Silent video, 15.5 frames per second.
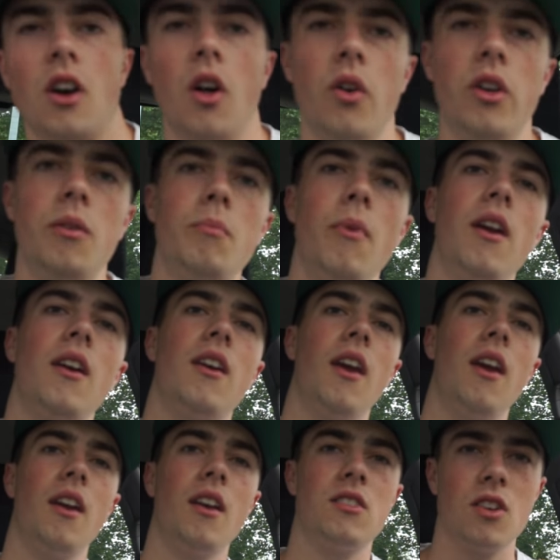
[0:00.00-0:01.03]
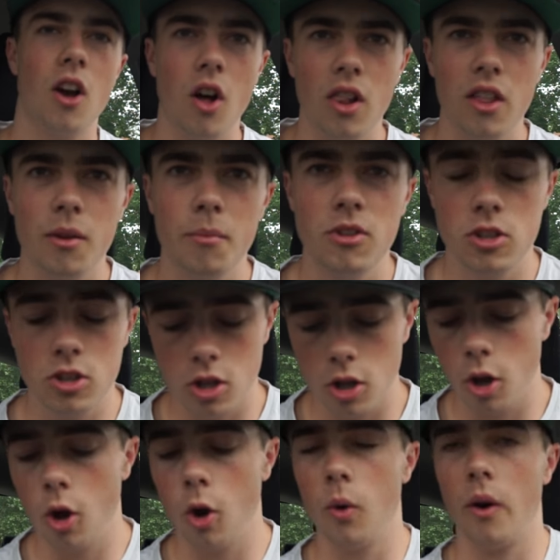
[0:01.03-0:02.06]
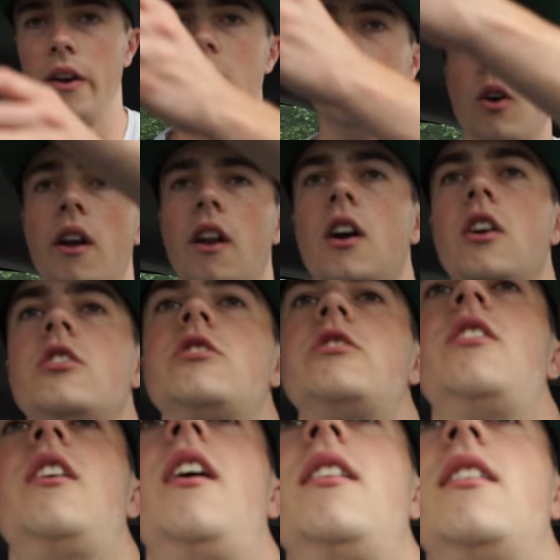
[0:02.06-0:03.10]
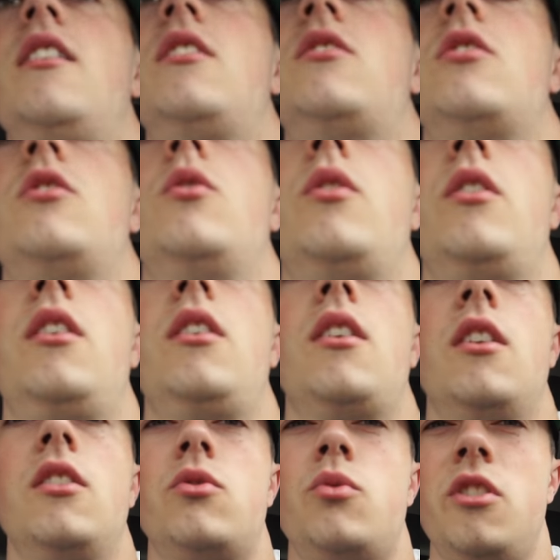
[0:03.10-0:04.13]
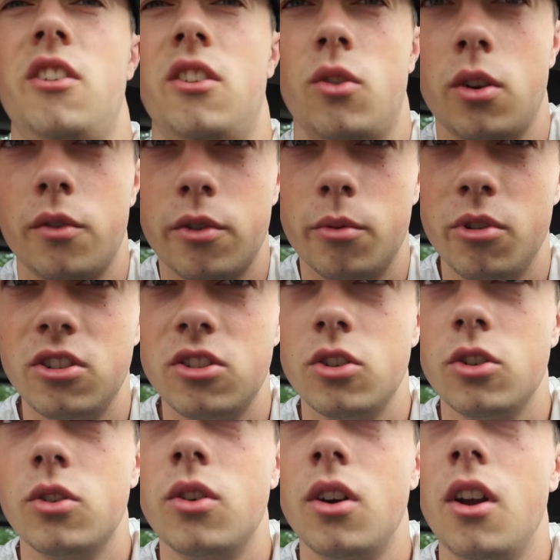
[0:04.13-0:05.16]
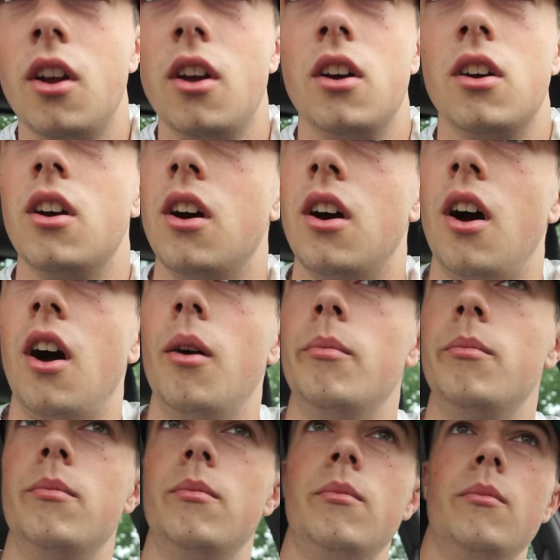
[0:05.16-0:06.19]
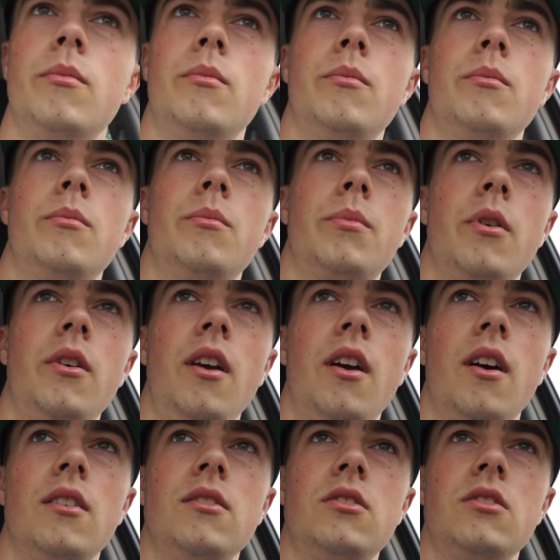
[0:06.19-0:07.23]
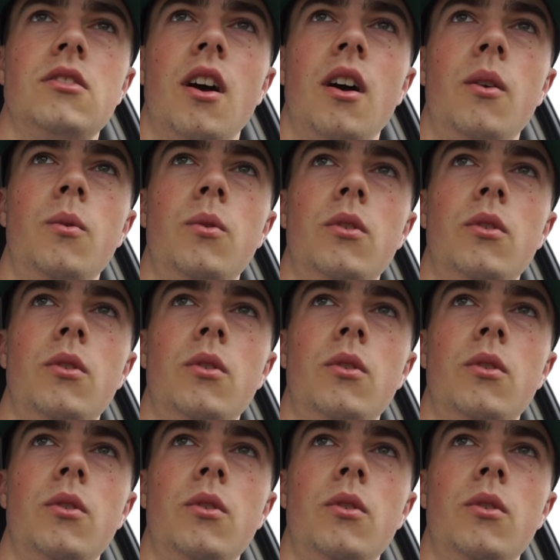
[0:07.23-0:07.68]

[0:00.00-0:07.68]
all in the making. It's all a little bit slow, I know, and I understand that it's annoying, and it's really annoying for me too. But yeah, it's just how it